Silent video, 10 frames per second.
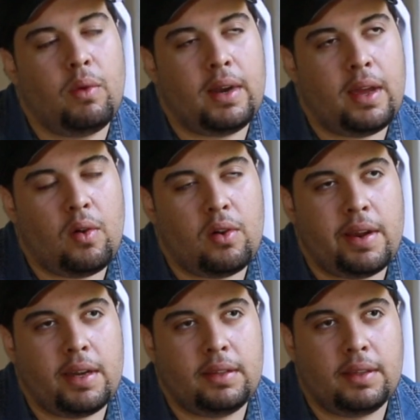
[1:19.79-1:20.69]
when I
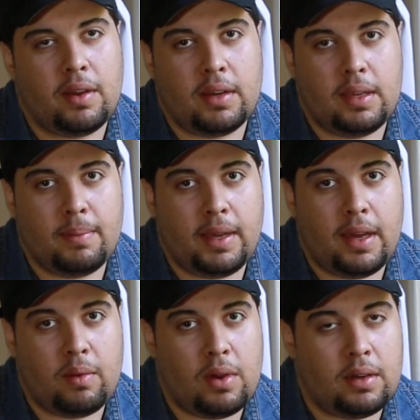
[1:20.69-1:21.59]
order anything on
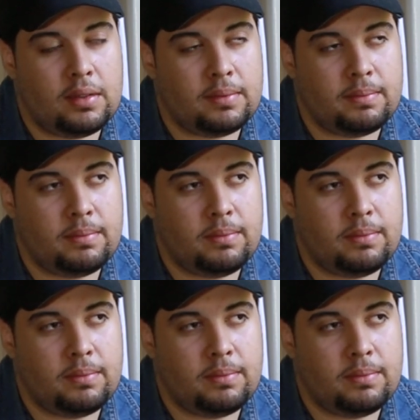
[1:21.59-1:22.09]
eBay, I want to